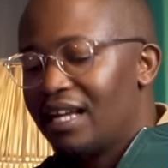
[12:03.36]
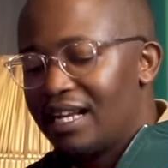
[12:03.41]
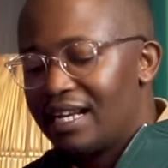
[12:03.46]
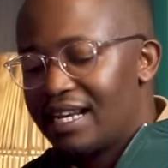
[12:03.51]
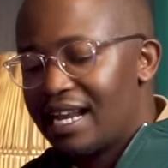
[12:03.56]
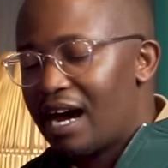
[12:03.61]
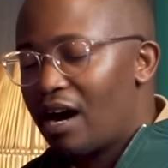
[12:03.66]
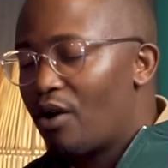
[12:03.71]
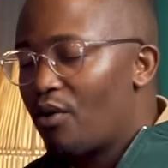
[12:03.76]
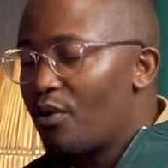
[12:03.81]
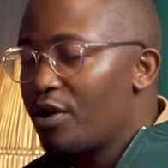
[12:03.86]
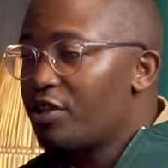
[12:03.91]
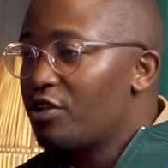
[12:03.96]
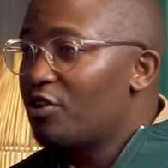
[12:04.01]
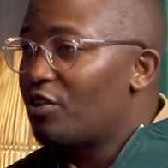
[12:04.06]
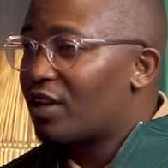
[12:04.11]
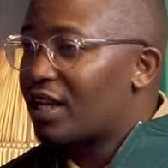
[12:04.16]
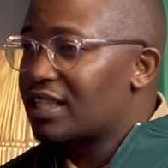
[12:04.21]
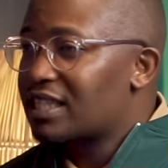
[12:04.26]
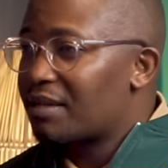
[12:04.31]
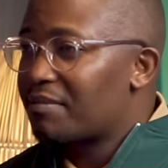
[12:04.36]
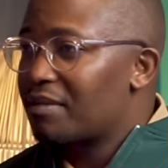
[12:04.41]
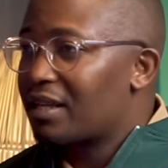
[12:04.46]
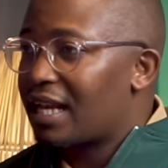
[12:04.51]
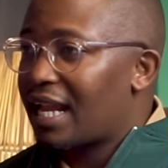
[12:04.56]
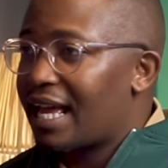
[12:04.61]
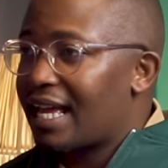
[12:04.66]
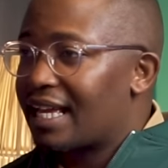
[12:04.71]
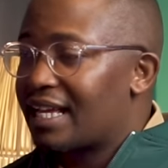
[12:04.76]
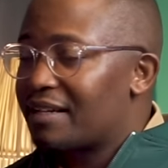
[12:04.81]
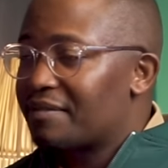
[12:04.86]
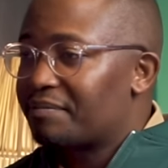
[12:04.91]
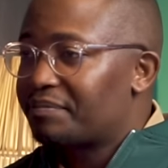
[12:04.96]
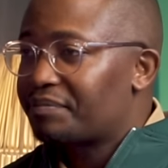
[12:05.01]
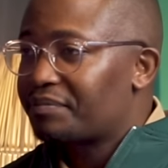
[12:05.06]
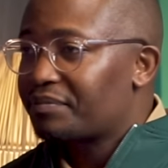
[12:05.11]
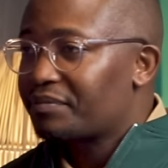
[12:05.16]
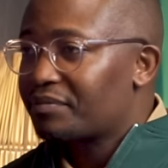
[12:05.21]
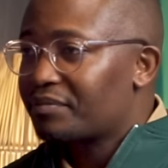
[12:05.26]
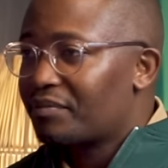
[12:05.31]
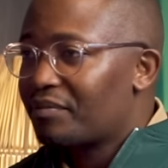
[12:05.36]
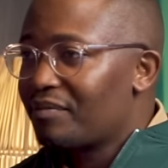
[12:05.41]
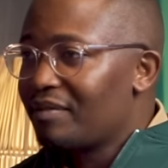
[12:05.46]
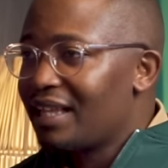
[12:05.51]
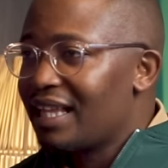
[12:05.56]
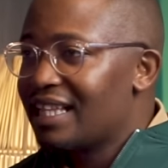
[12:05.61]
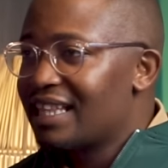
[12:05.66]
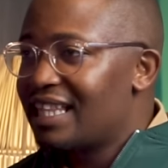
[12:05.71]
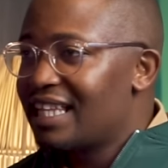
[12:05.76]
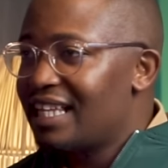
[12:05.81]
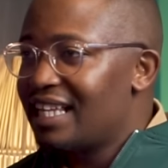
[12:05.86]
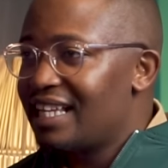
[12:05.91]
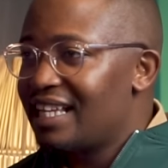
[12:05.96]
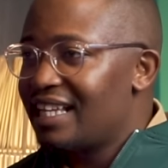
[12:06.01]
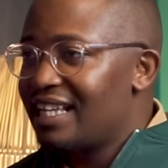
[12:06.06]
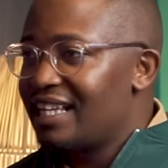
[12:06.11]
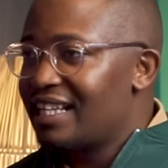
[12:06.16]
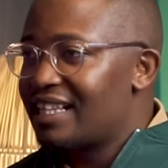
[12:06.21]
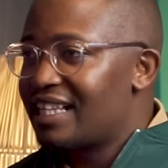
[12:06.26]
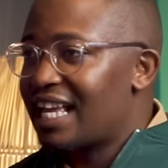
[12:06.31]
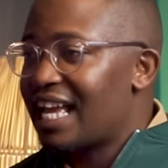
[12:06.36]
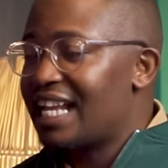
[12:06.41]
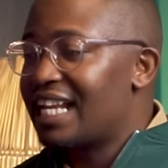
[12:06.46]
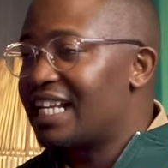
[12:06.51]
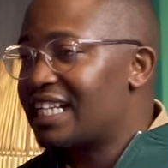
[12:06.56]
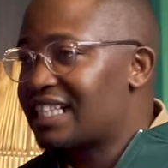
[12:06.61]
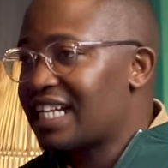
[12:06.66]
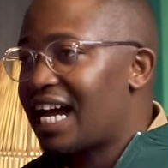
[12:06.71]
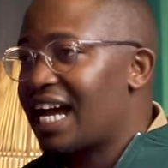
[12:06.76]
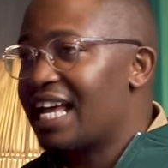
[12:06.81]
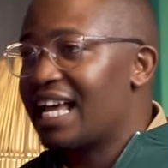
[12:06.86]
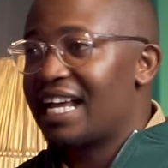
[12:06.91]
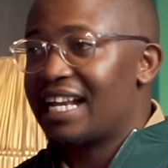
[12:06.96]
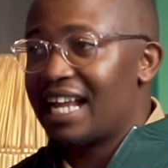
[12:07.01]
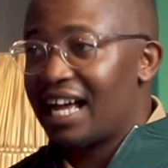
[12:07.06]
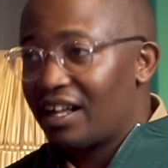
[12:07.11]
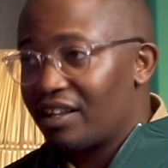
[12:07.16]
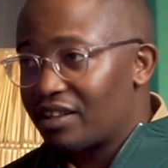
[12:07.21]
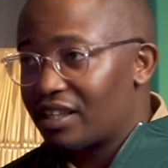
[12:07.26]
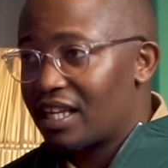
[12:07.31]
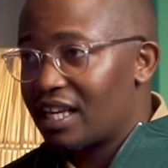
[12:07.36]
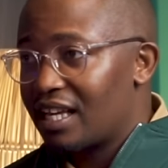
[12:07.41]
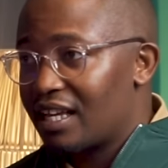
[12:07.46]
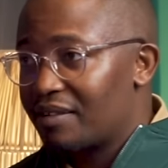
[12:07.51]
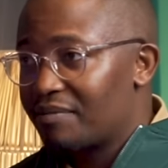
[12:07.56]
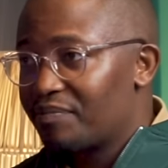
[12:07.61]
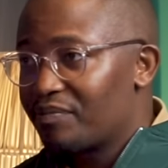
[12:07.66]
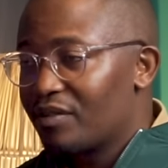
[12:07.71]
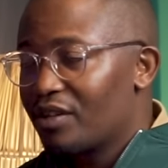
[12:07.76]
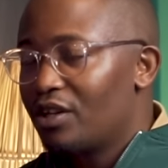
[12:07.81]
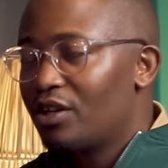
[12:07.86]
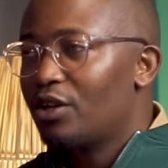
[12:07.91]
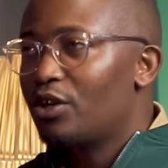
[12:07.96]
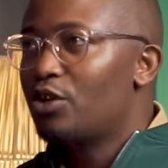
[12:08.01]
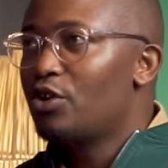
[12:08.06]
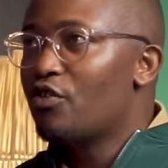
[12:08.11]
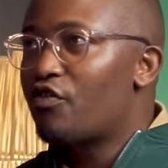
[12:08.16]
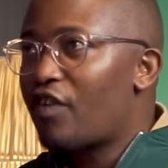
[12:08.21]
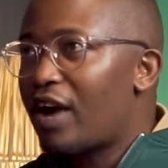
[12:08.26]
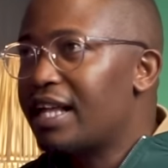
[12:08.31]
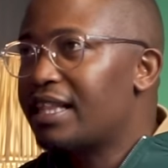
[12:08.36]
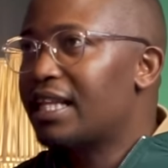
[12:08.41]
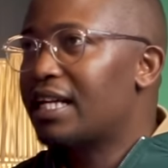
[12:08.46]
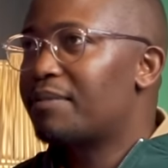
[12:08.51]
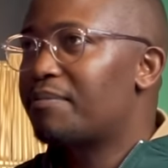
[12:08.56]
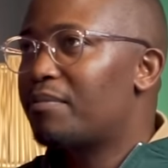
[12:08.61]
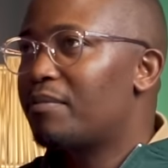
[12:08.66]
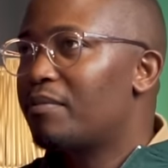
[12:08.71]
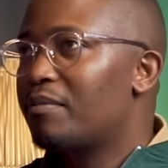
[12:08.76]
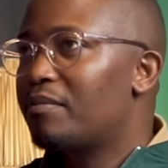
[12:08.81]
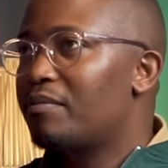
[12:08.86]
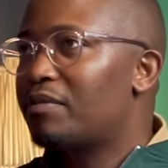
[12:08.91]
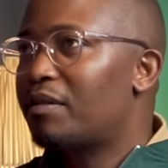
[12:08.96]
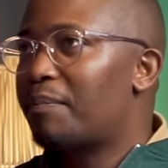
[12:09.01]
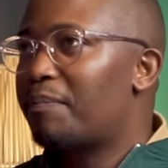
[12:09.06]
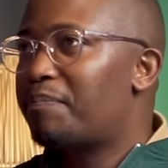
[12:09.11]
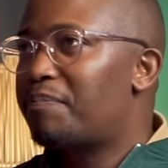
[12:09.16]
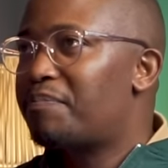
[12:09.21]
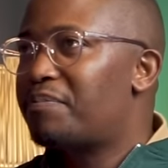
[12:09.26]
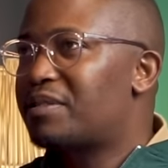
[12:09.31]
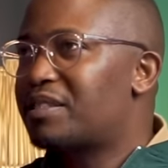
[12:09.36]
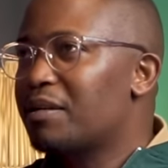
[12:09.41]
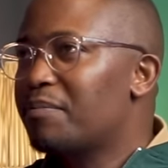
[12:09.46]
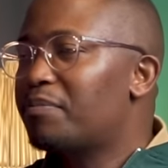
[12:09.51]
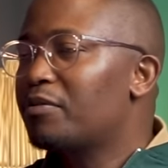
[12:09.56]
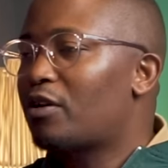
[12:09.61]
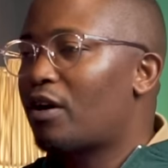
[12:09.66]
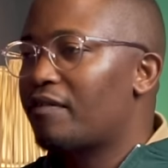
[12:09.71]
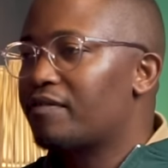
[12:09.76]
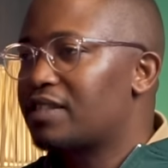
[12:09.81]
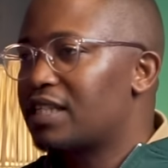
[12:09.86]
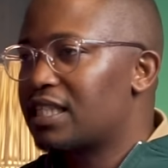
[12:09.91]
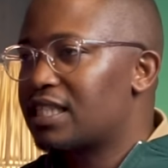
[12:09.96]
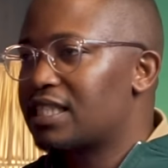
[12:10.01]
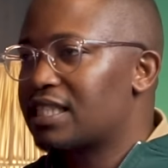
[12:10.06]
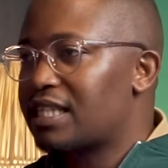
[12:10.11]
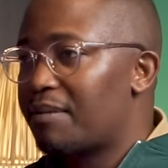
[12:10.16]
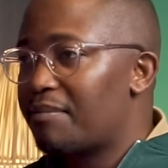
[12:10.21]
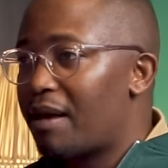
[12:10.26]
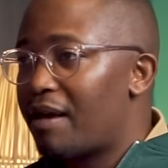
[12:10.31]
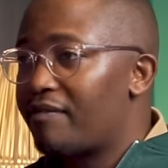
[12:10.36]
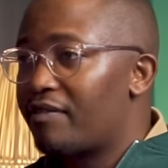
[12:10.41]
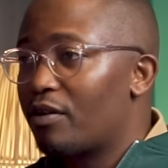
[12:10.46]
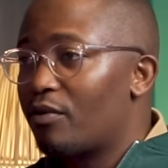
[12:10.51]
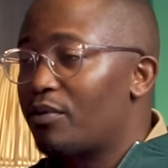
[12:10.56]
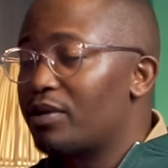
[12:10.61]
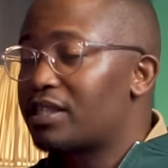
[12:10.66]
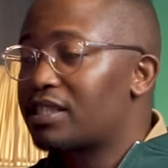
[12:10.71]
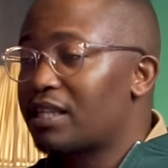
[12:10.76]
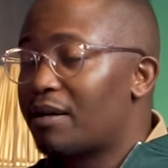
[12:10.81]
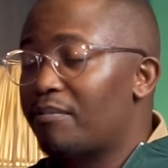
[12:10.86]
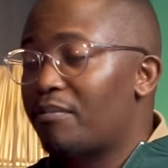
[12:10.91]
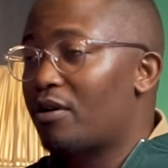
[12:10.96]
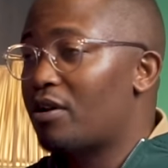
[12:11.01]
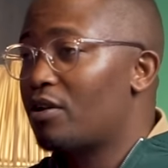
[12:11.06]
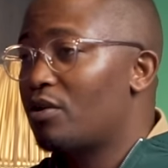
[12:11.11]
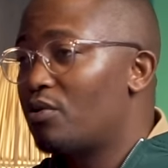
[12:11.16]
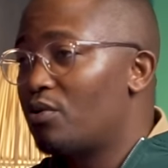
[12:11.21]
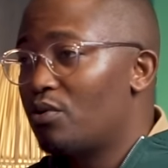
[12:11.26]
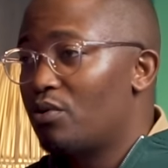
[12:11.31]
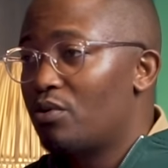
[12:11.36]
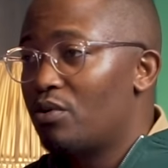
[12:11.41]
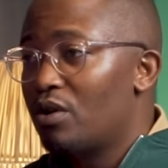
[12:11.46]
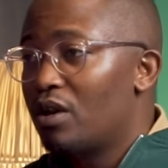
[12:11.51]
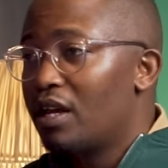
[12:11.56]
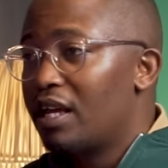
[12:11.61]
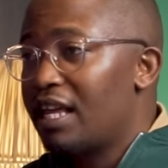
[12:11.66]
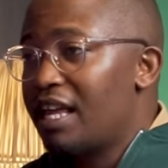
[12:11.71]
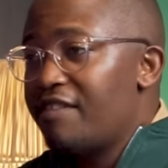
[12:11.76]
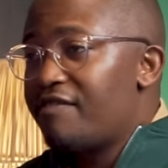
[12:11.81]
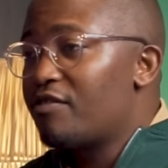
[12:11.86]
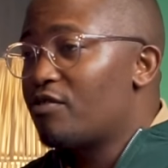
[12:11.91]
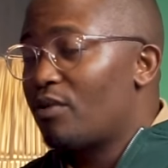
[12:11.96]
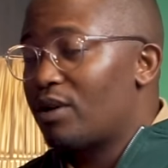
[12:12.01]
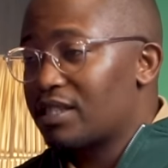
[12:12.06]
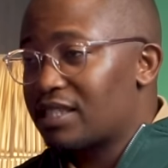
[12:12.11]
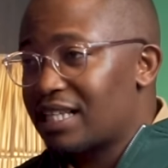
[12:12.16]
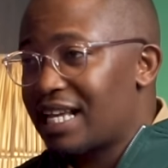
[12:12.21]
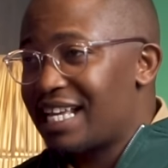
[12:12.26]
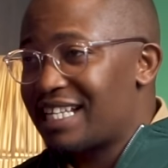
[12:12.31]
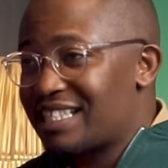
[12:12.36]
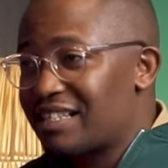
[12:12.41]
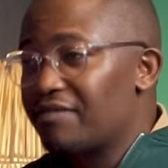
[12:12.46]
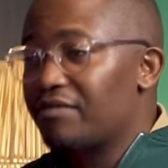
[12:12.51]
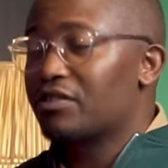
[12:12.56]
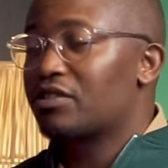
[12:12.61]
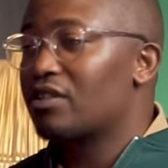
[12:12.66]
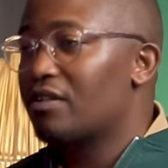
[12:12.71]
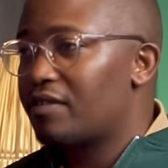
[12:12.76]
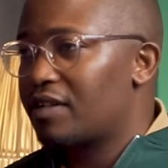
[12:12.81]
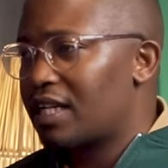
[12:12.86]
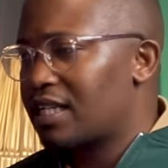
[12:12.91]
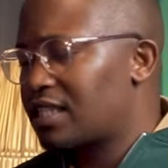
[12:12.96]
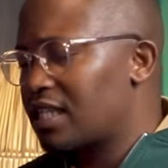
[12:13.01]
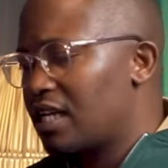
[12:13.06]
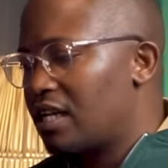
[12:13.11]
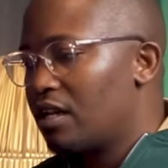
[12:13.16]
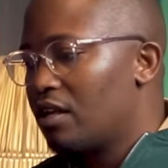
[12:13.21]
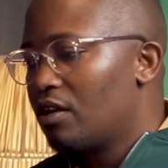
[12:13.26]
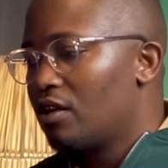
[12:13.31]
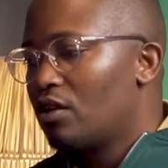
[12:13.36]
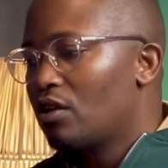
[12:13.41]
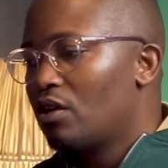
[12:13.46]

Now, when you look at something like the NHI and healthcare, you find that the simple conversations I'm having with somebody who even was a civil servant, I said,